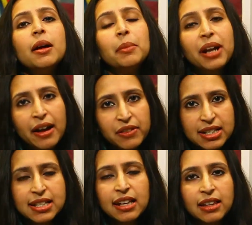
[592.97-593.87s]
But having
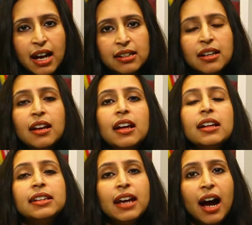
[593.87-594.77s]
said that,
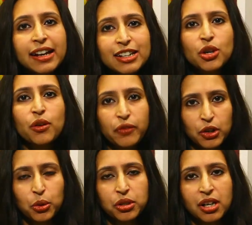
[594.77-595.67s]
the idea of
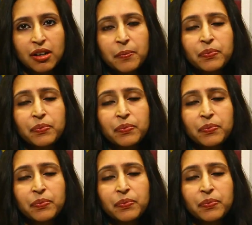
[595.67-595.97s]
Ayodhya,